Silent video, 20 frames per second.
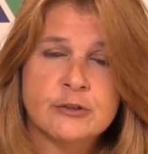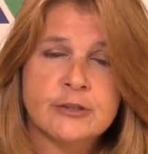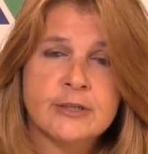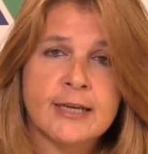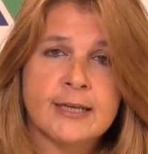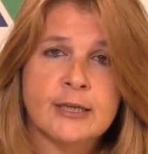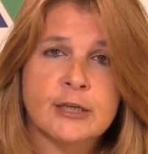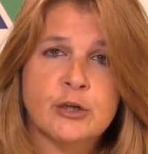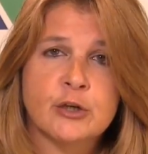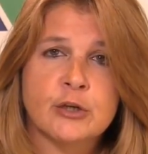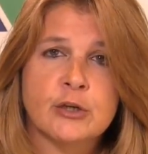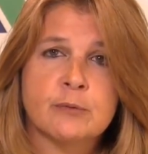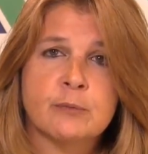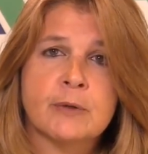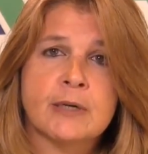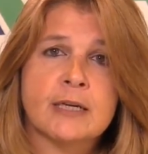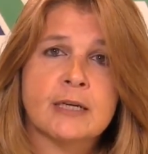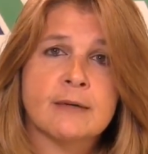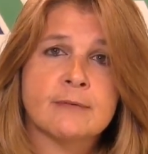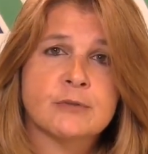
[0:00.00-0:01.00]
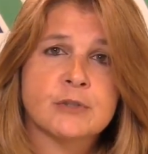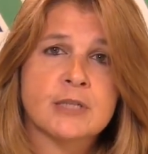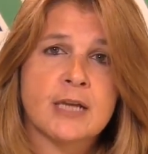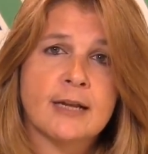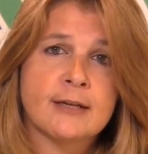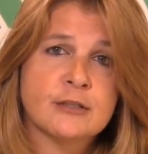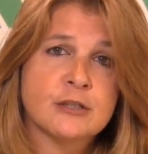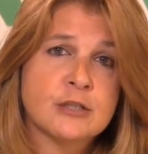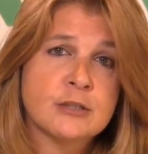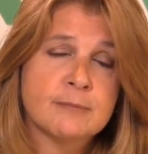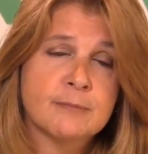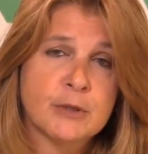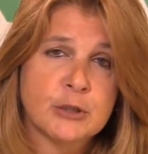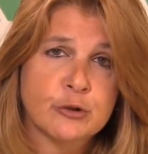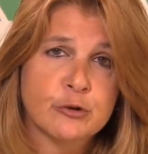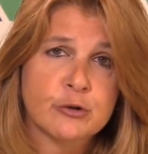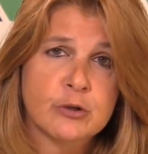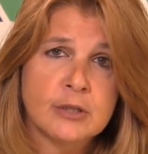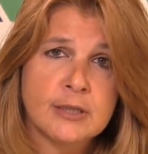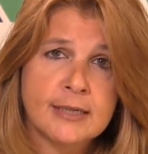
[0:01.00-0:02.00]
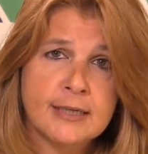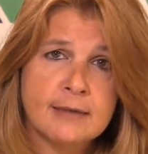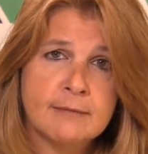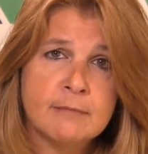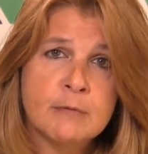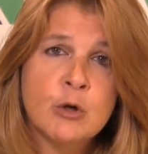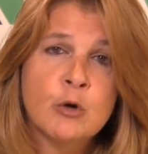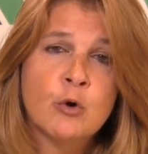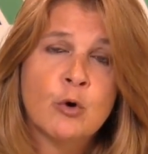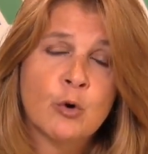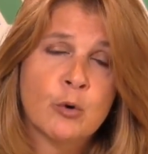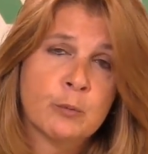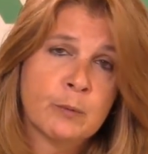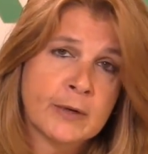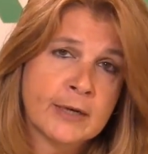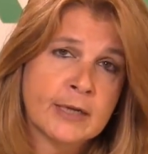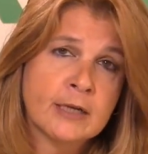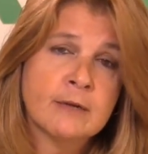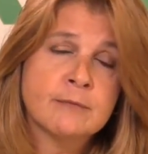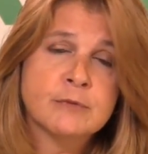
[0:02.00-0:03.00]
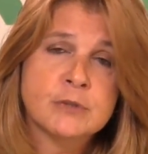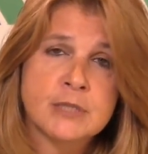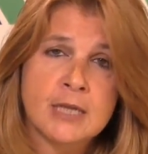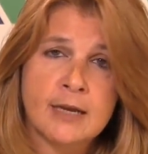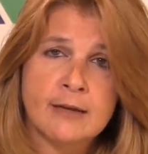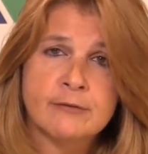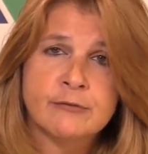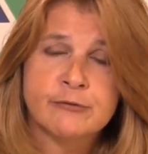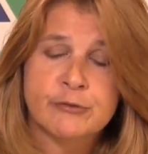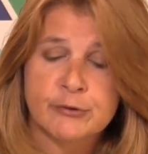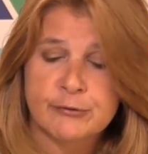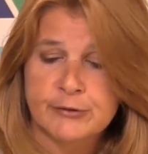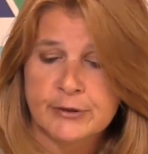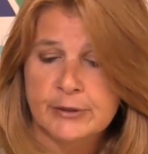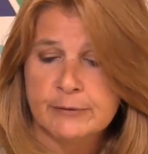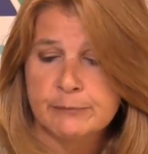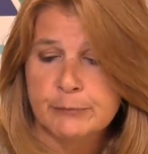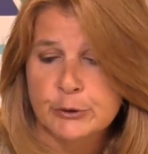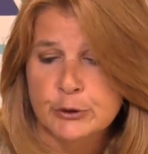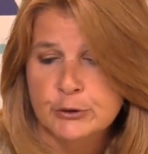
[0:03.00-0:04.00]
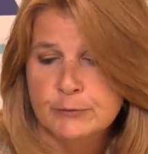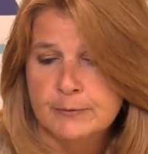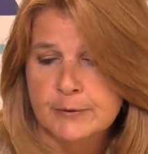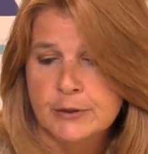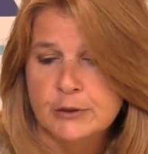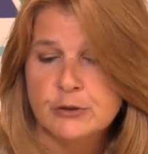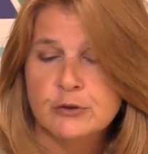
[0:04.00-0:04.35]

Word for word: any good when it comes time to submit your claim or when it comes time for reimbursement.